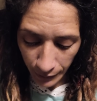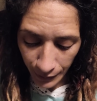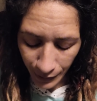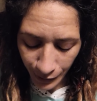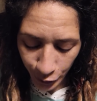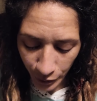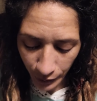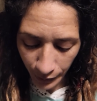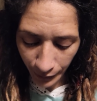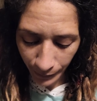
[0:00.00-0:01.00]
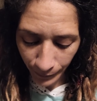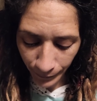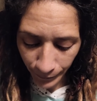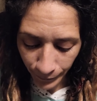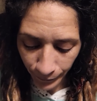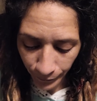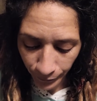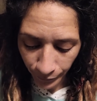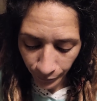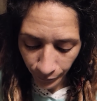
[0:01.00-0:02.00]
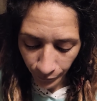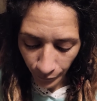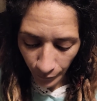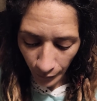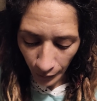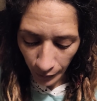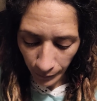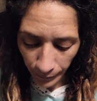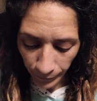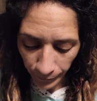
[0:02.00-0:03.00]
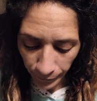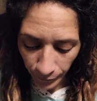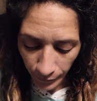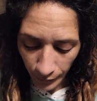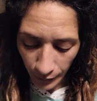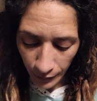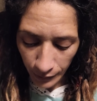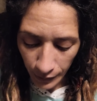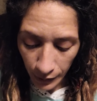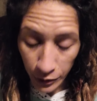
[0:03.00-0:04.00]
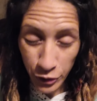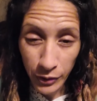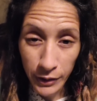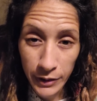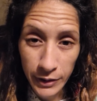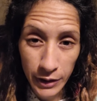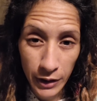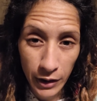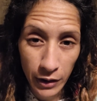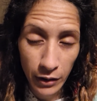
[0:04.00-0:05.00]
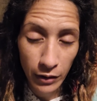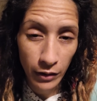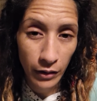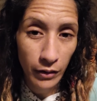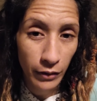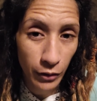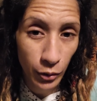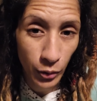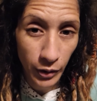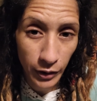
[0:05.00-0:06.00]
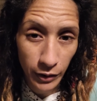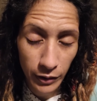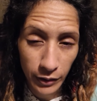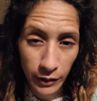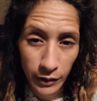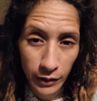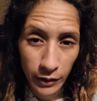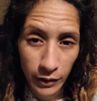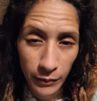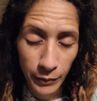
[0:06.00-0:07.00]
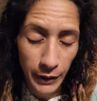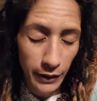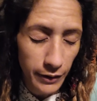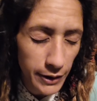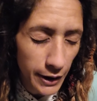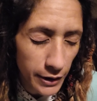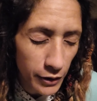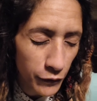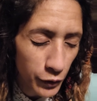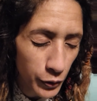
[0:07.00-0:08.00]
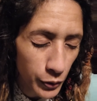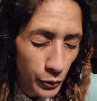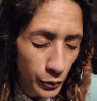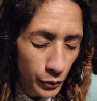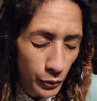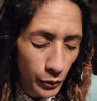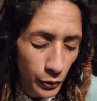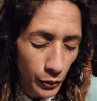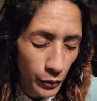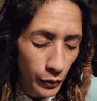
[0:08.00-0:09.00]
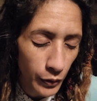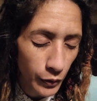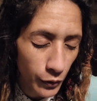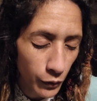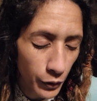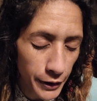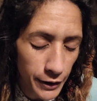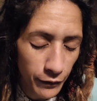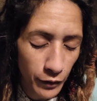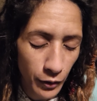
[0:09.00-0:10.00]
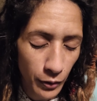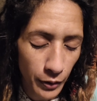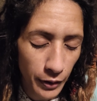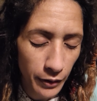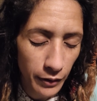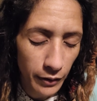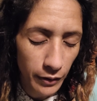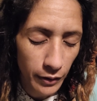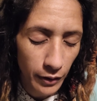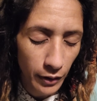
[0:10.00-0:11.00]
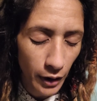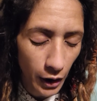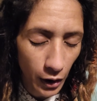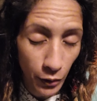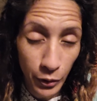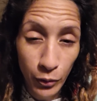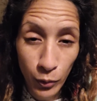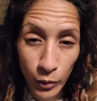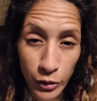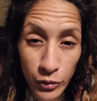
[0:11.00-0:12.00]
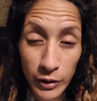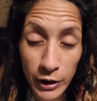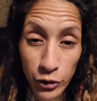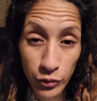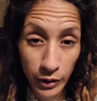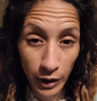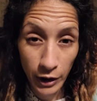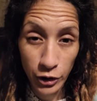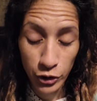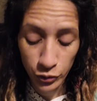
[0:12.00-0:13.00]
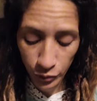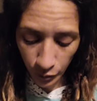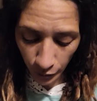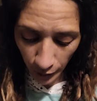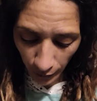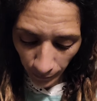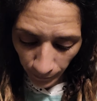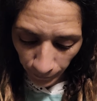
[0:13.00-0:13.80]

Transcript: Diligently. Okay. Diligently seeking the Lord. Being attentive to the voice of the Lord allowing the Lord to lead you and guide you, okay?